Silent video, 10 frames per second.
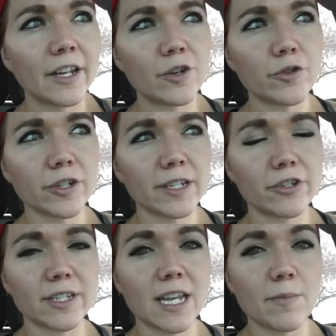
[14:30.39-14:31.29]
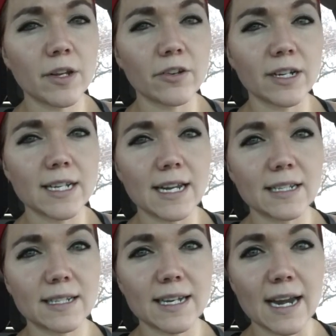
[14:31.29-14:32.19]
Usually just keeping your intake
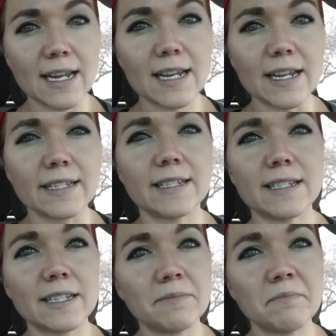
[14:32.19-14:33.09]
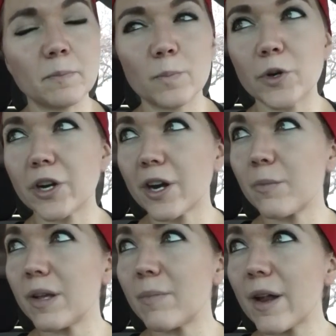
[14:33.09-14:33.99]
steady is
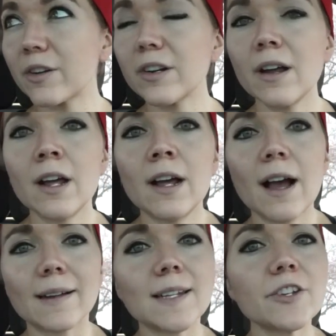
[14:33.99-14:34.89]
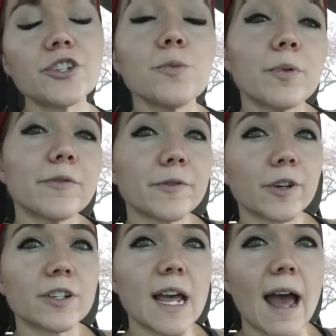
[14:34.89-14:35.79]
gonna be better unless you
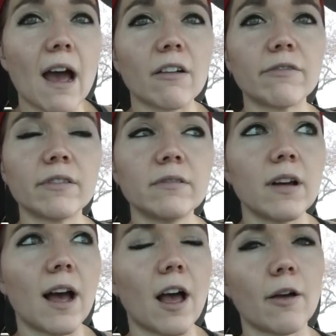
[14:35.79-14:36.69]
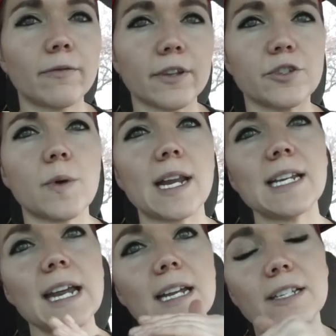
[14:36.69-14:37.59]
prefer to have uh,
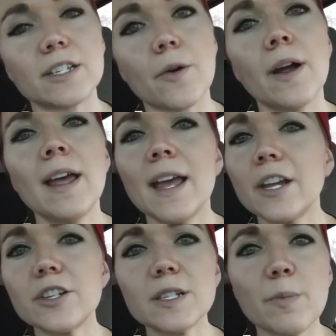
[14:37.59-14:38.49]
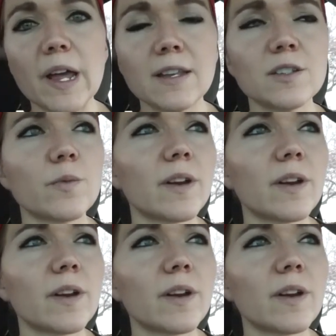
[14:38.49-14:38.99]
fluctuating days. So it just depends.